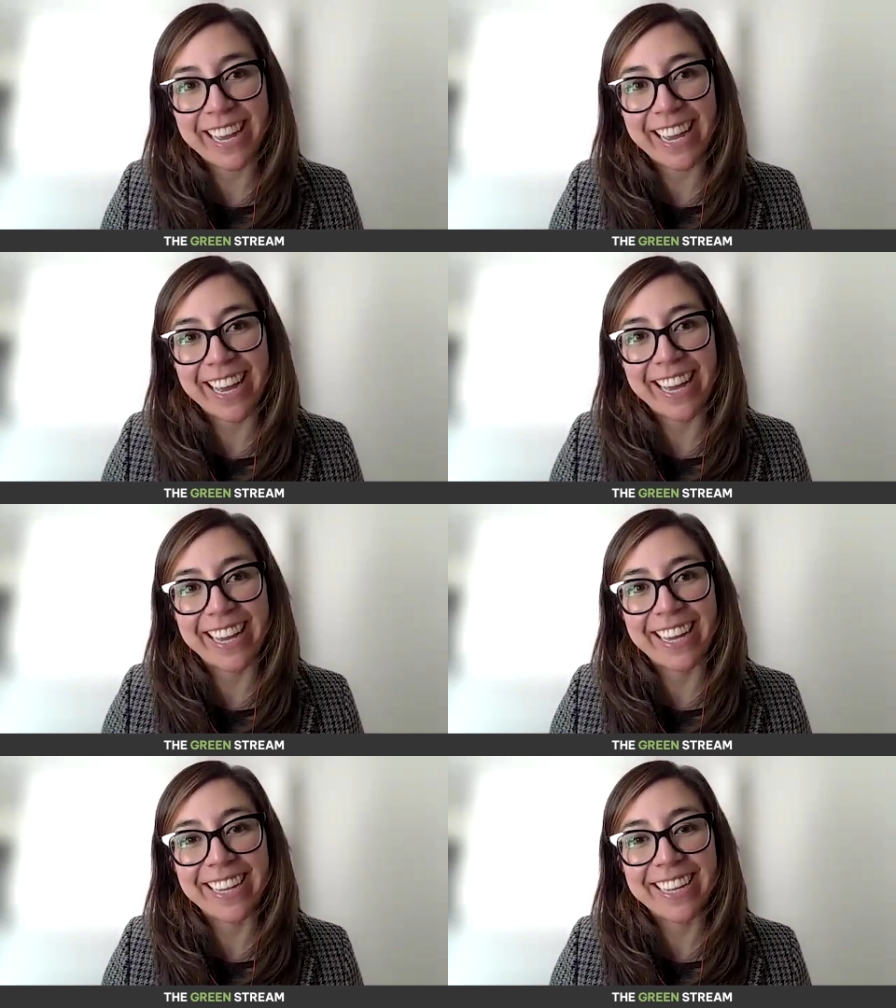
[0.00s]

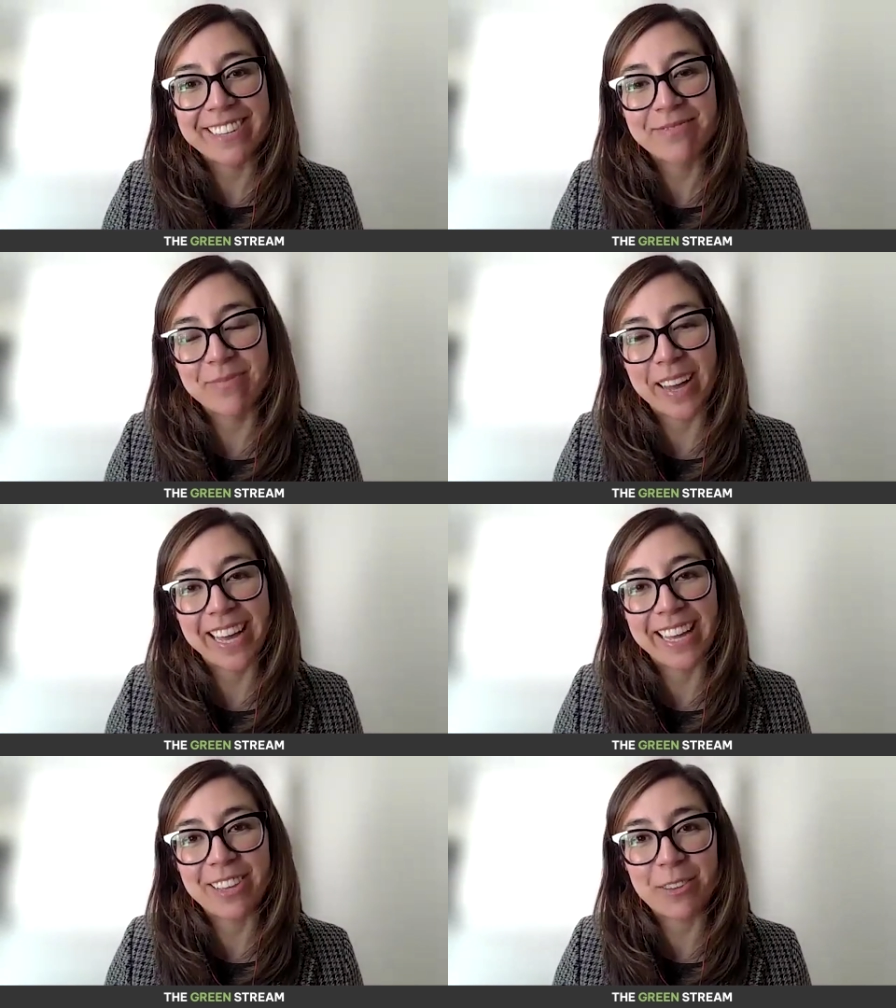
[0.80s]
Uh,
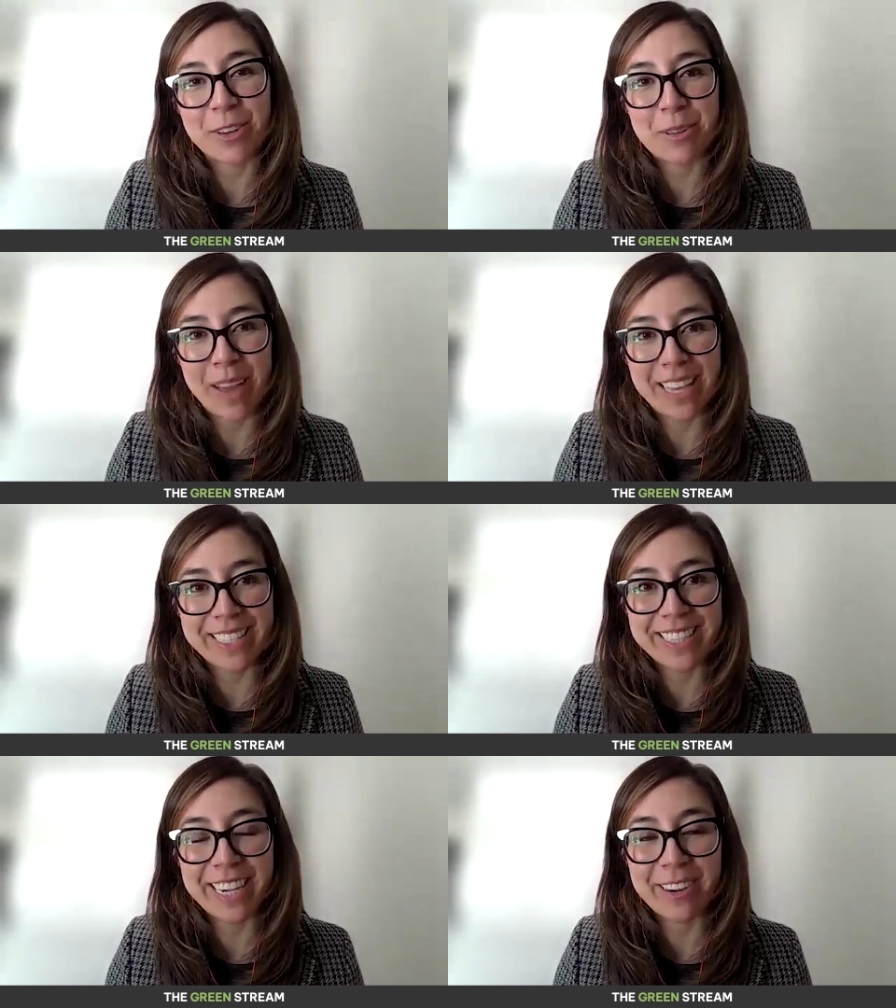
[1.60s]
but you could
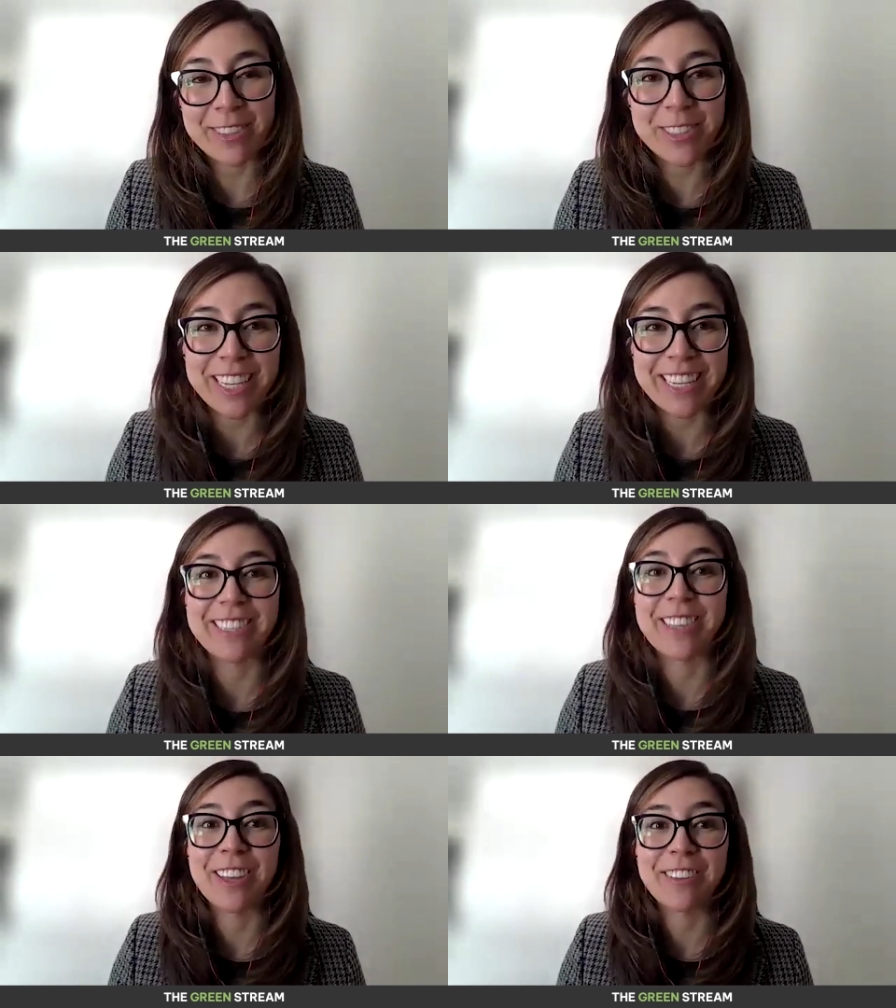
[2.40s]
imagine that it also takes a
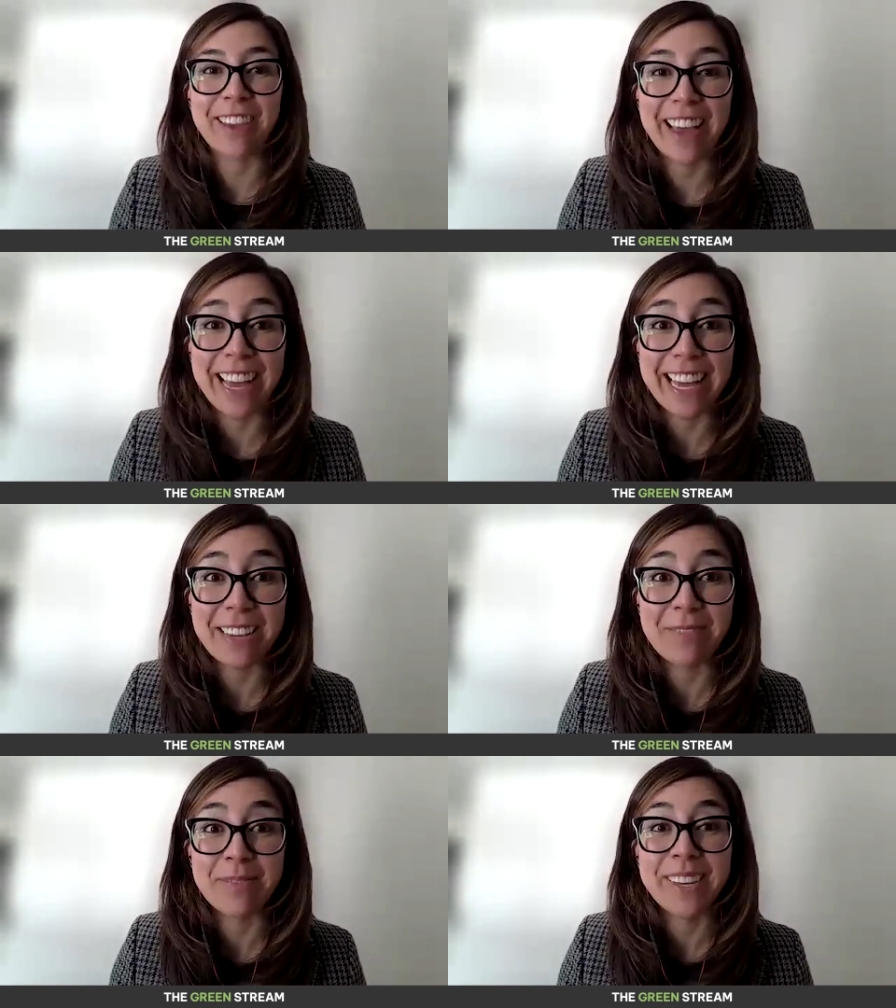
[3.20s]
lot of
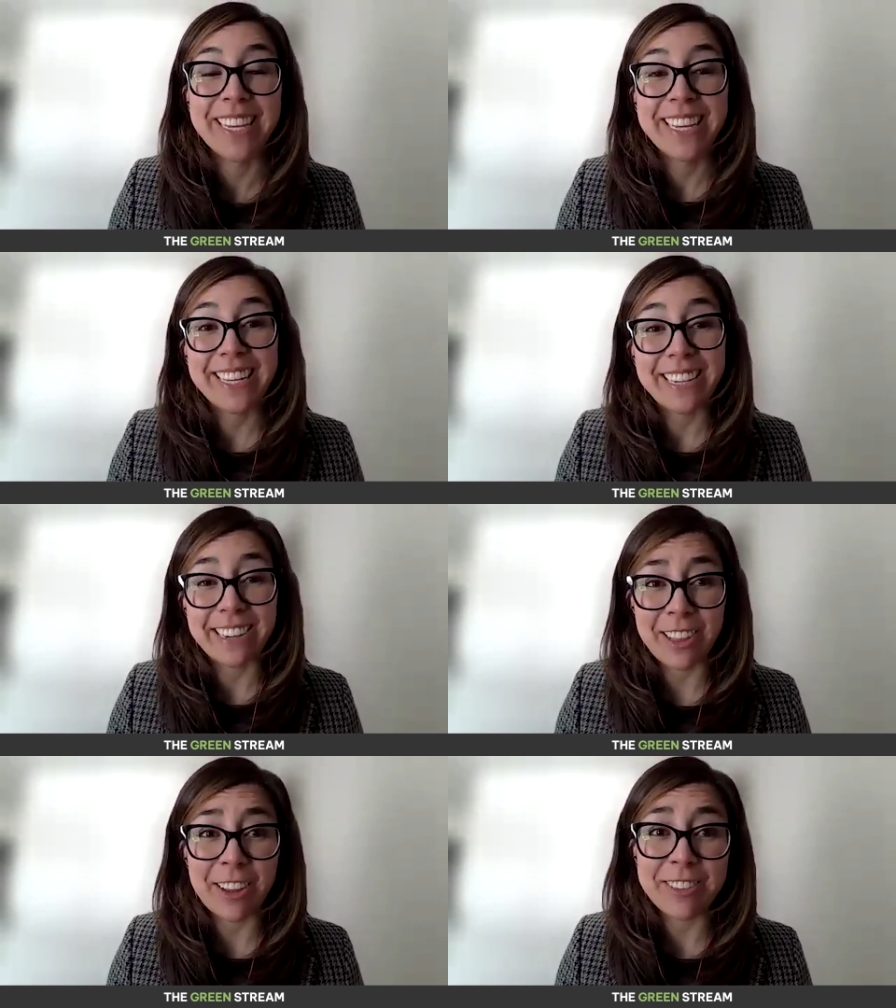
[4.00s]
time and a
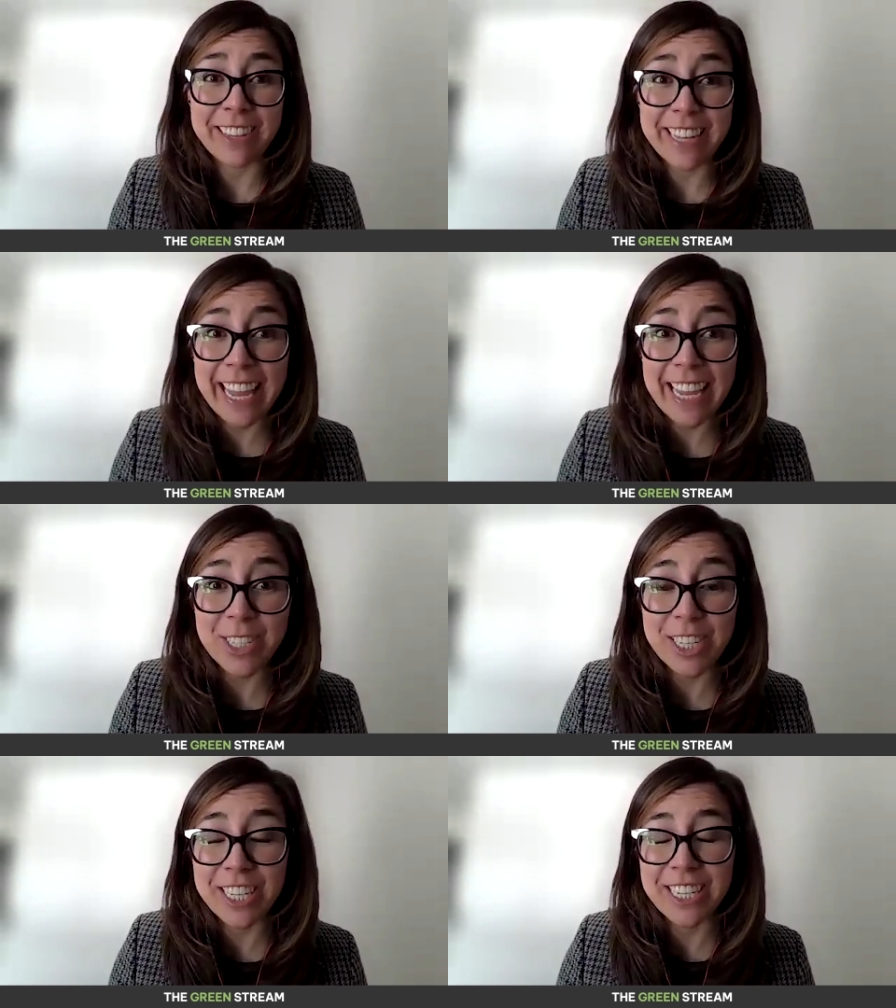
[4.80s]
lot of
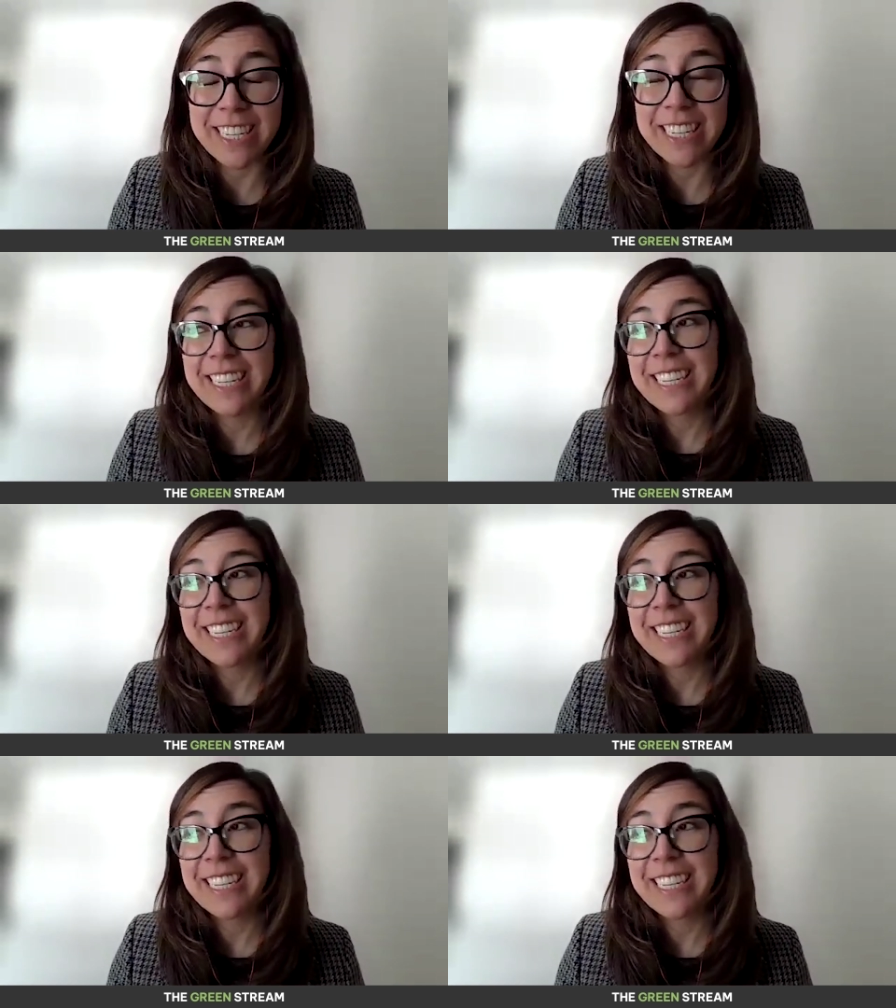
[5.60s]
dedication.